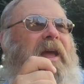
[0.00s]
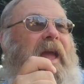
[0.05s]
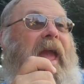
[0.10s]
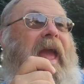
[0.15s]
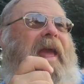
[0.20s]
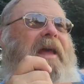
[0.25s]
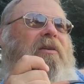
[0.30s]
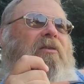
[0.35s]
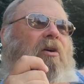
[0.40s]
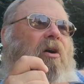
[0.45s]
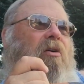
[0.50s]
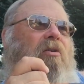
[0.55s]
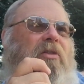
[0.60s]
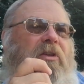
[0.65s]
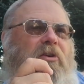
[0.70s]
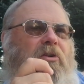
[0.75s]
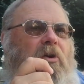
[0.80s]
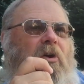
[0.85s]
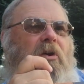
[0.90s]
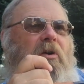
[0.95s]
and all
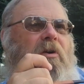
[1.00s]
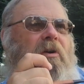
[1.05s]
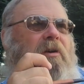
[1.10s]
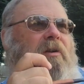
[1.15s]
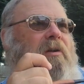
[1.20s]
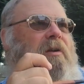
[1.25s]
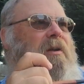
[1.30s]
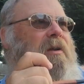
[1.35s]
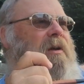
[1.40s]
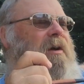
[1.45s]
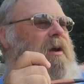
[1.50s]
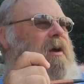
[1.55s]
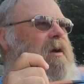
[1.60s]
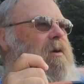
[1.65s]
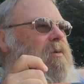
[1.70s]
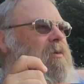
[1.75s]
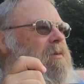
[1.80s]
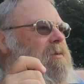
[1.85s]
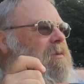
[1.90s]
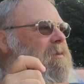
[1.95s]
the dirt.
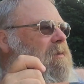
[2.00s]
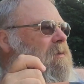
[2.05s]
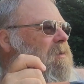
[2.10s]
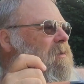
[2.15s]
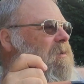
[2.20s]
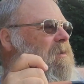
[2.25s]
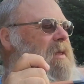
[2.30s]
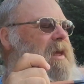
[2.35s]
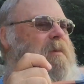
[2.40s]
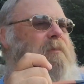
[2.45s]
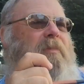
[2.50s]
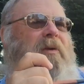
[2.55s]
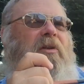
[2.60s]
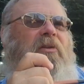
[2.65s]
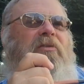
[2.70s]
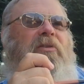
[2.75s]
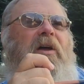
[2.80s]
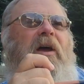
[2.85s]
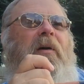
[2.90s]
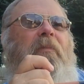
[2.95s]
They
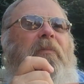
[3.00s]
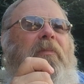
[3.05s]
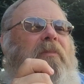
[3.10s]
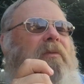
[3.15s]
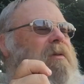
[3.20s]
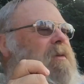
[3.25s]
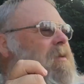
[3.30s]
built up.